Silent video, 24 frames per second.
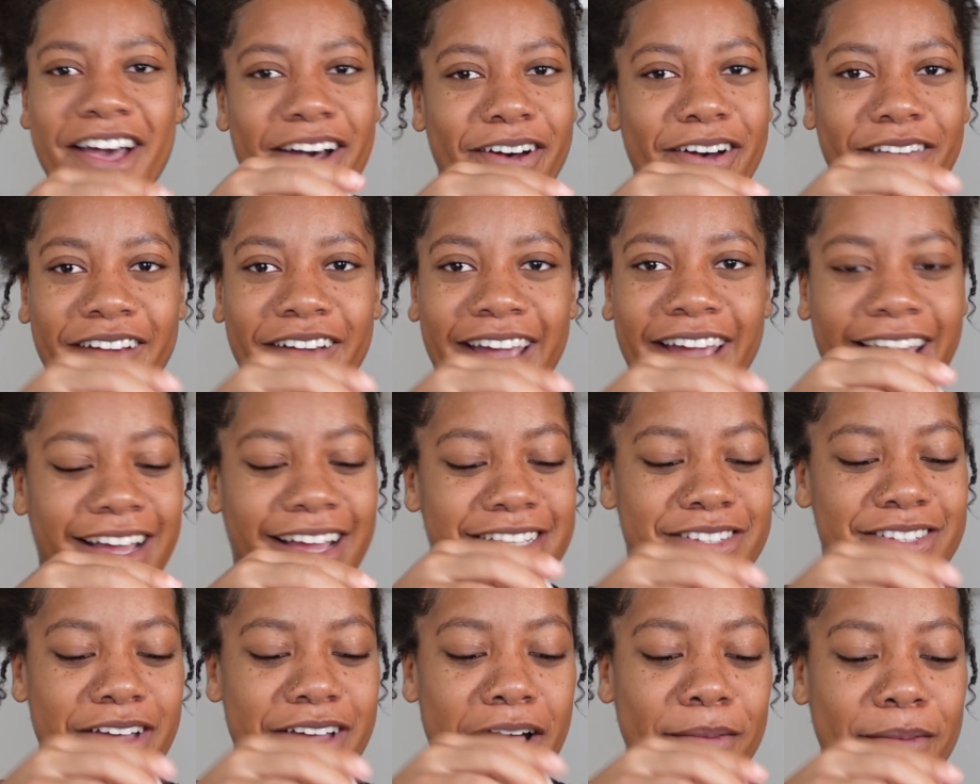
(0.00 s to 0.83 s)
Okay,
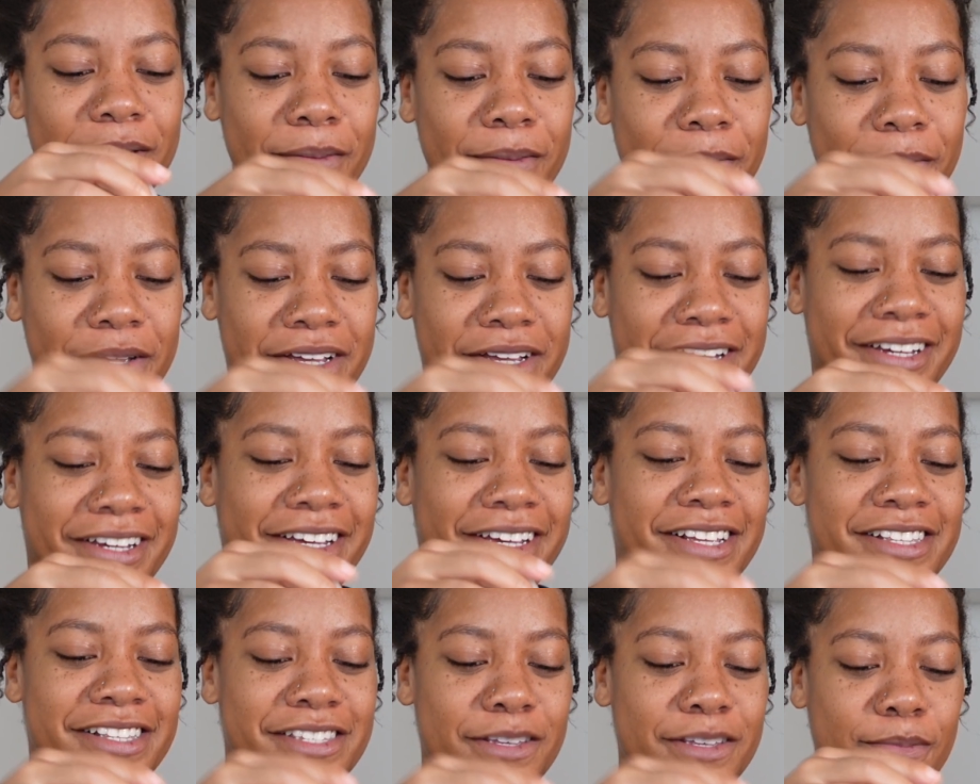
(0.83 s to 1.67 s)
so I'm gonna
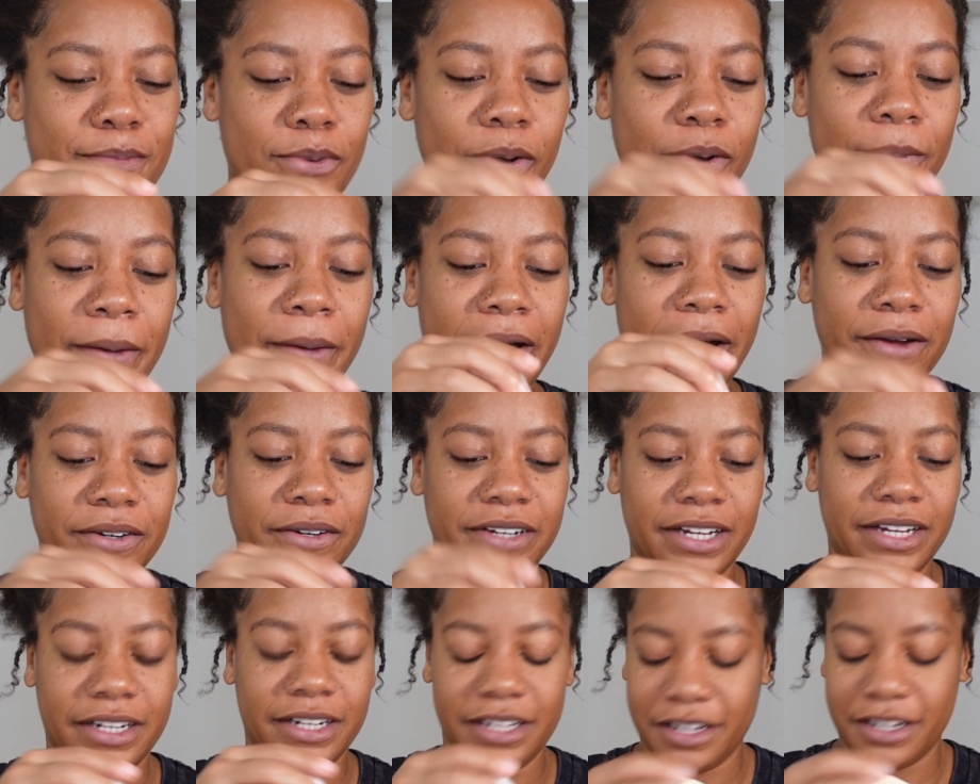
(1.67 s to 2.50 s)
put some more powder
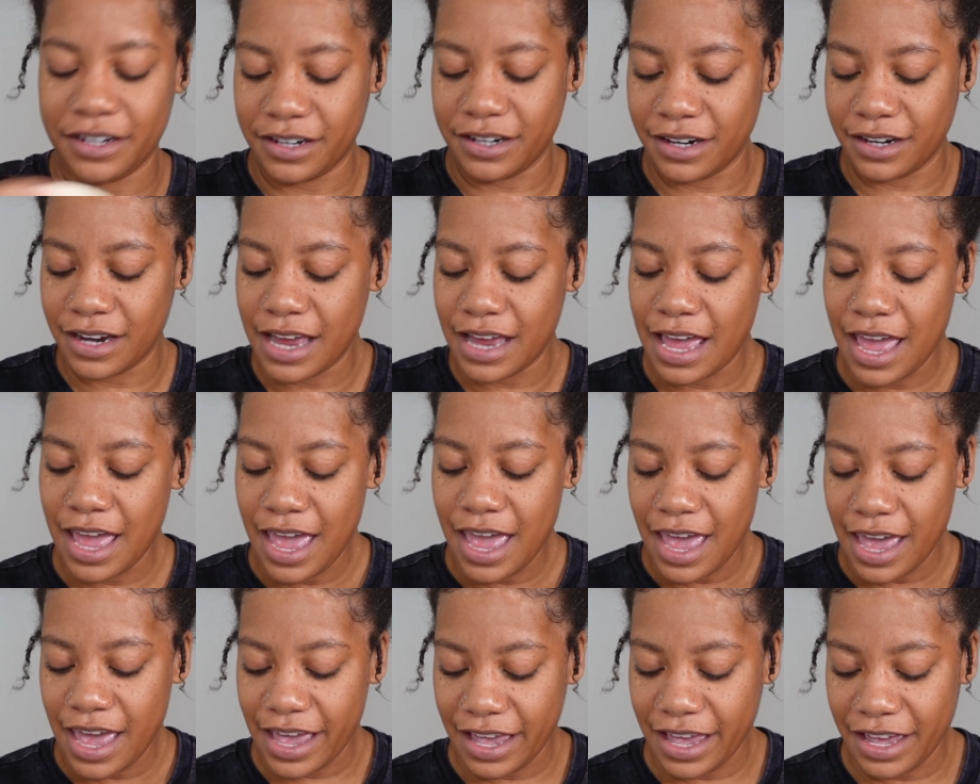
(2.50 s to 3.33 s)
in here,
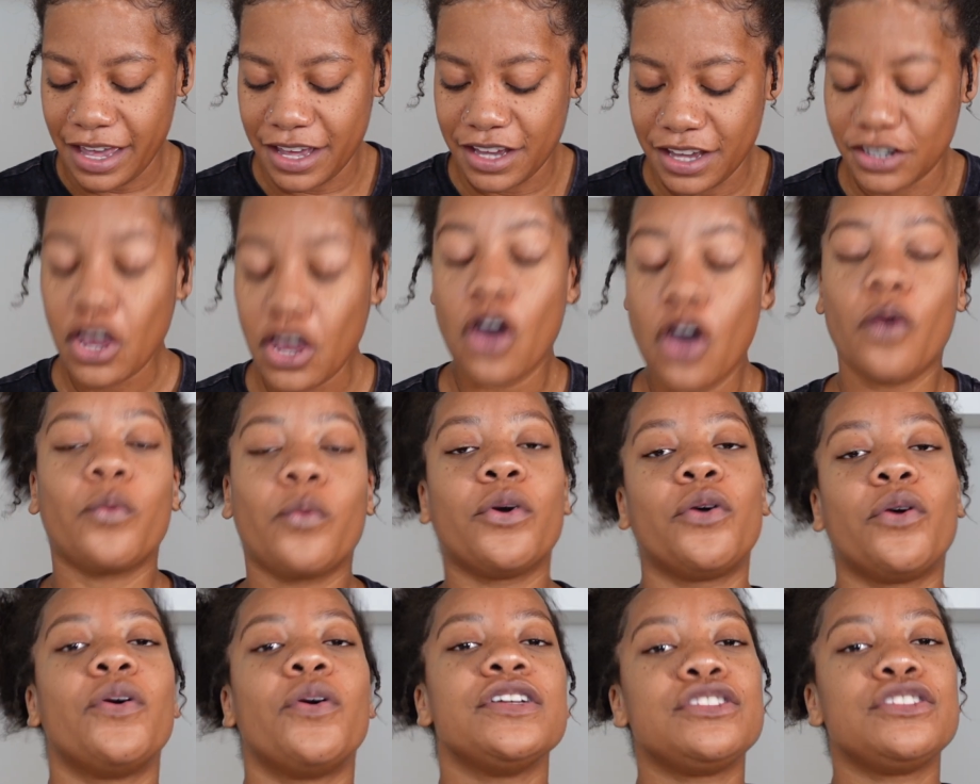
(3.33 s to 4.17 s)
and
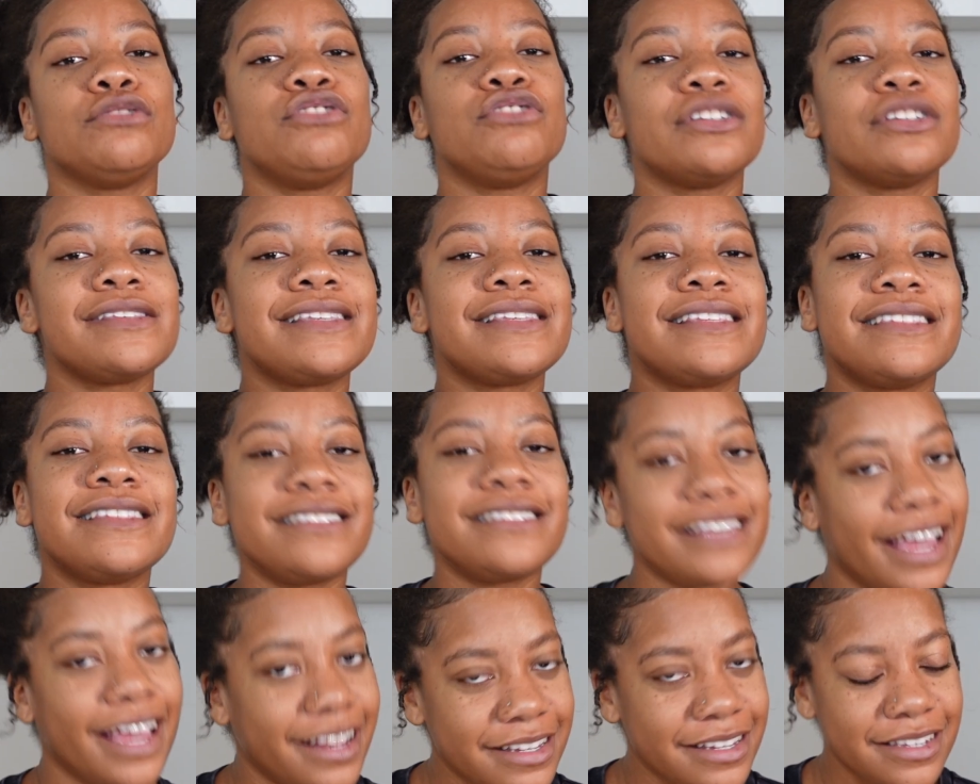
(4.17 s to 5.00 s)
we're going to just
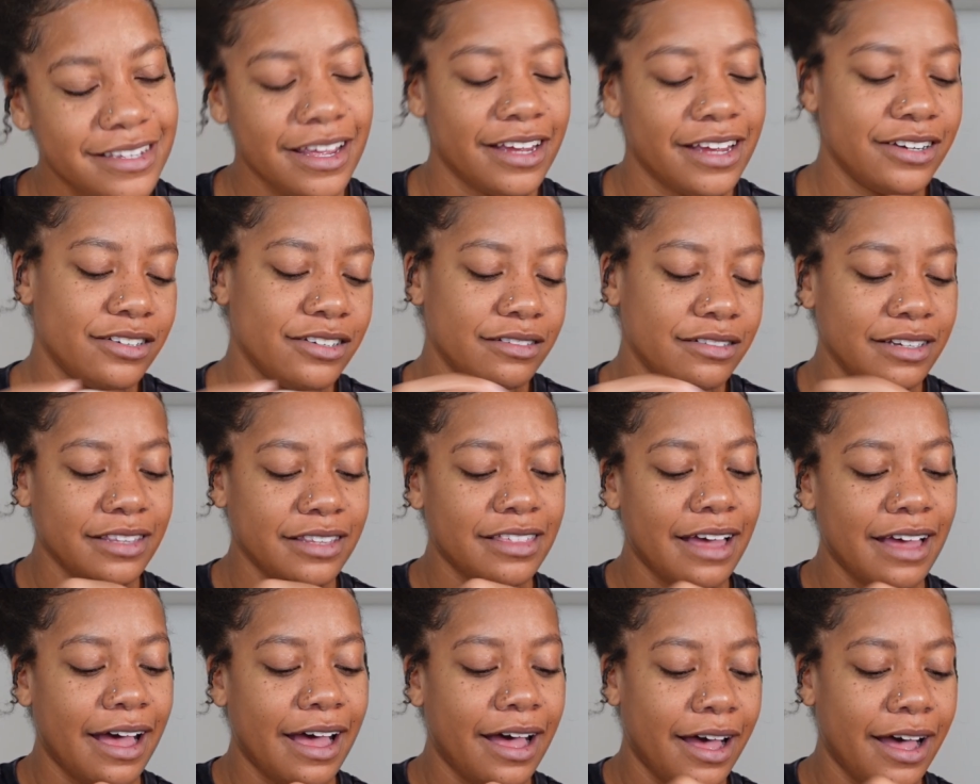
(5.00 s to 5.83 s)
set underneath
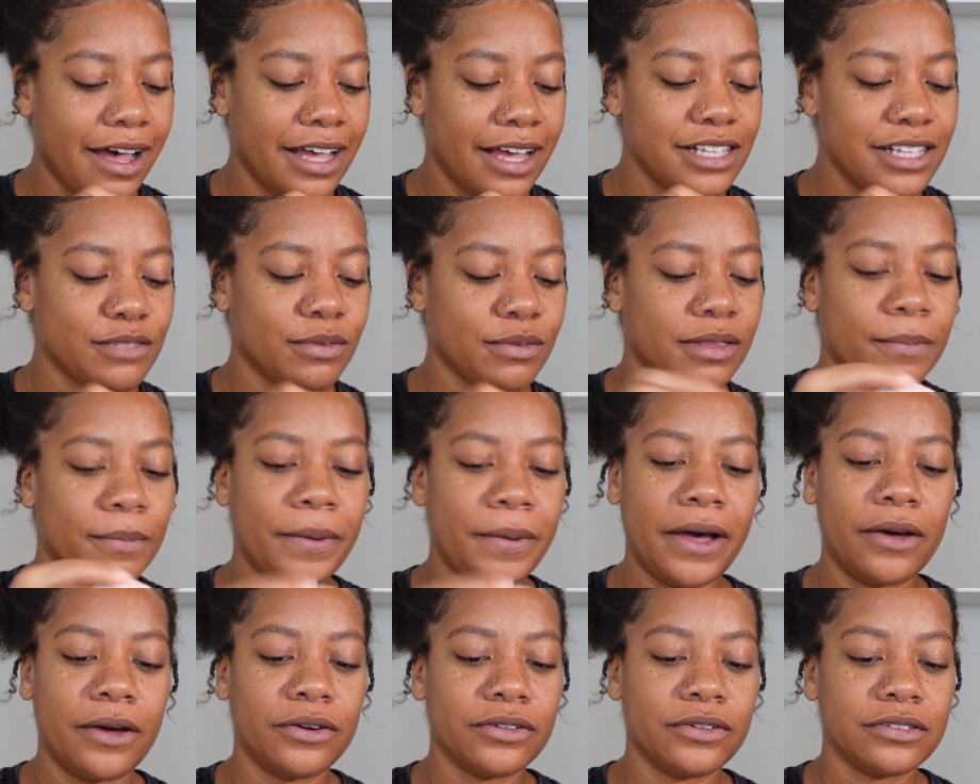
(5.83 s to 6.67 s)
the eyes with the
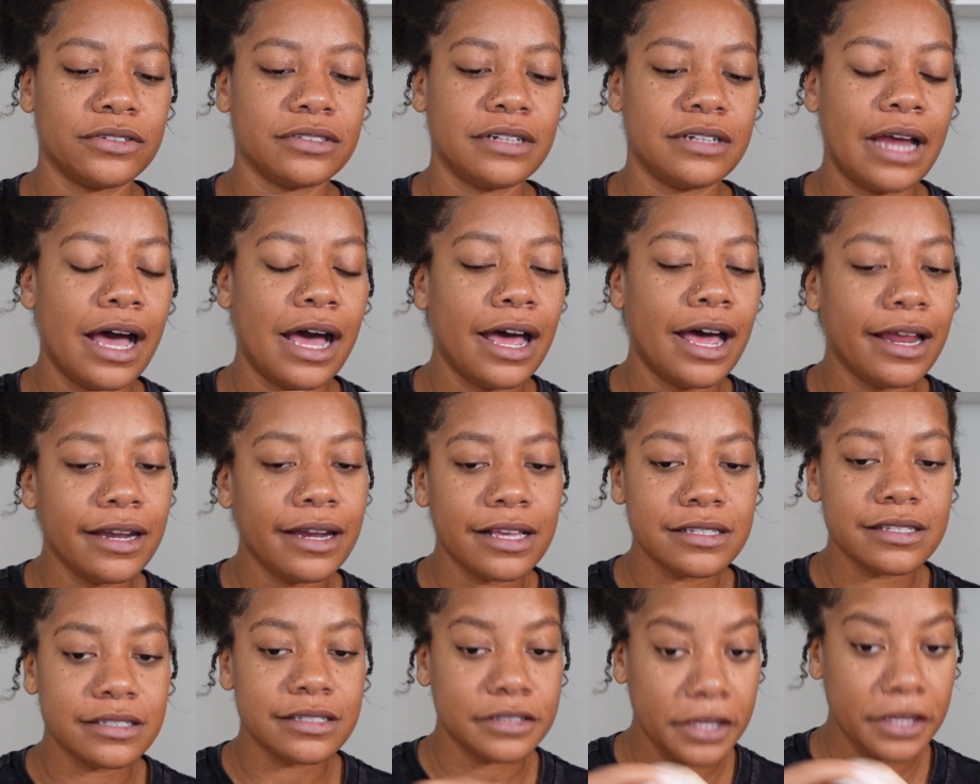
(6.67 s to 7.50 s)
powder. Not
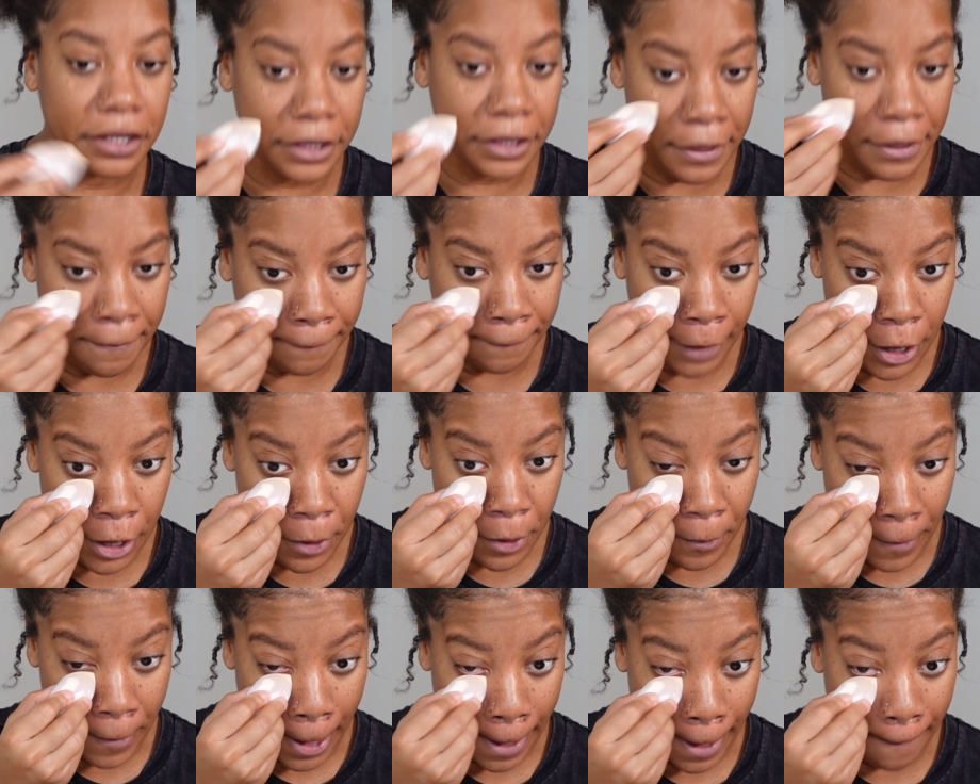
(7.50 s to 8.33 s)
necessarily it
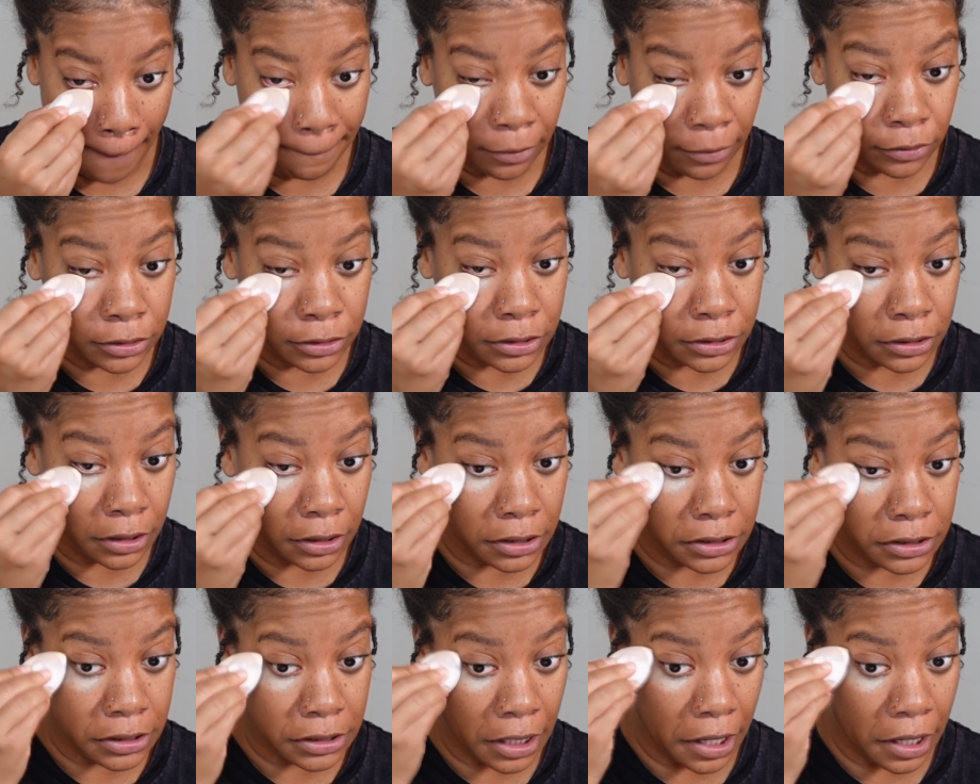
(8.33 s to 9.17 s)
being wet, but we're just
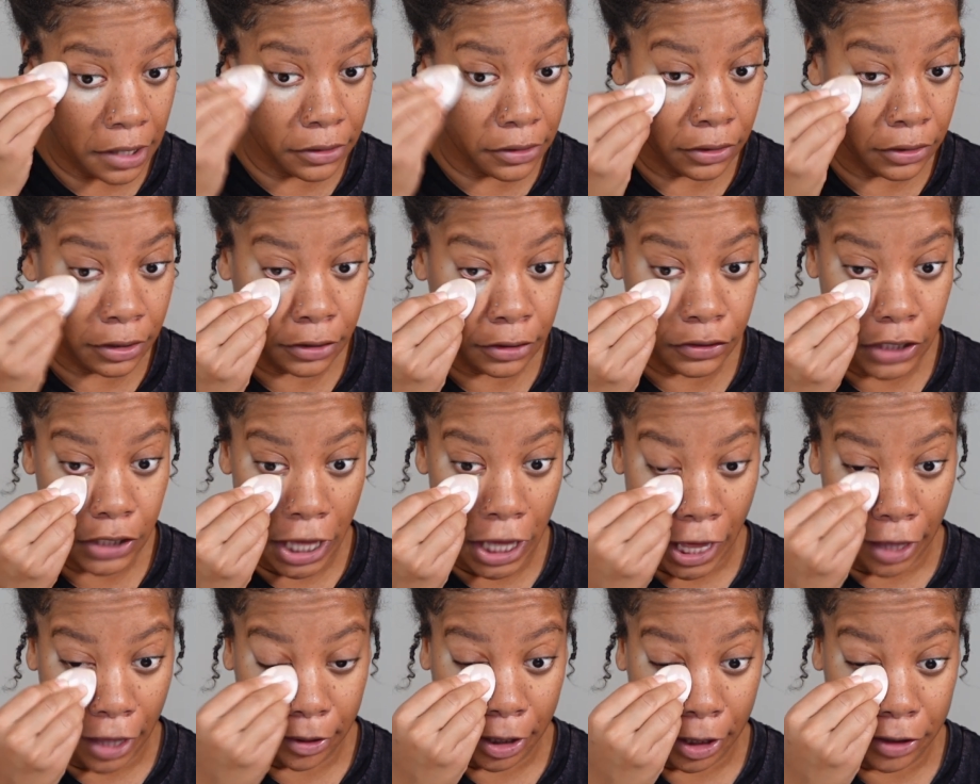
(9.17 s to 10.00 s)
gonna set underneath the
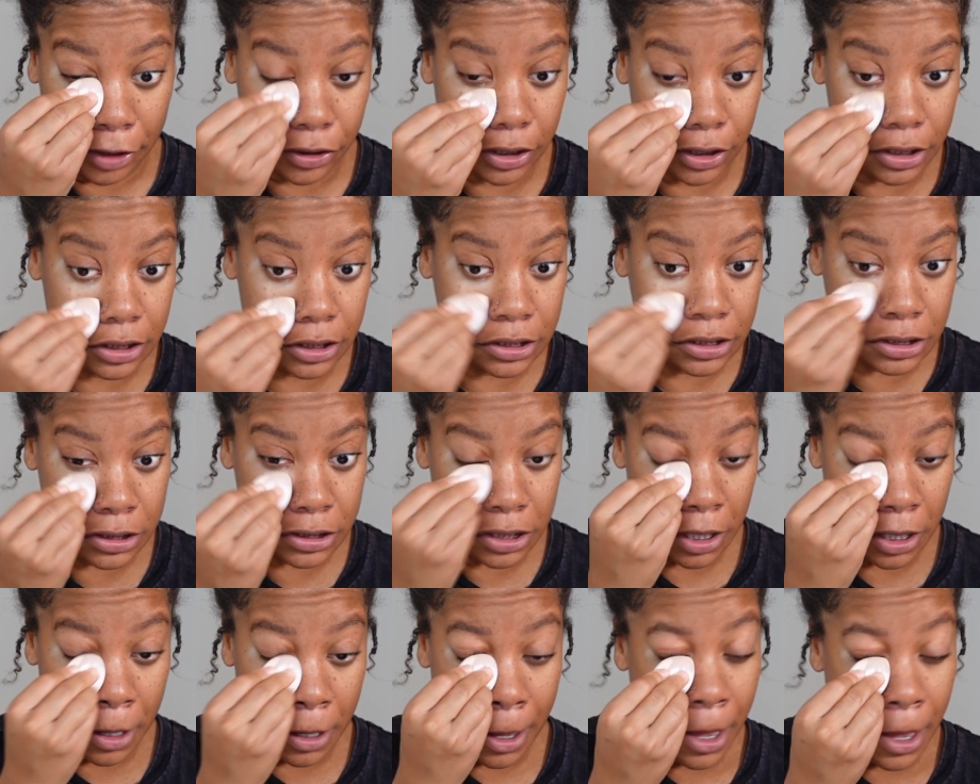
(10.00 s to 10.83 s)
eye like this.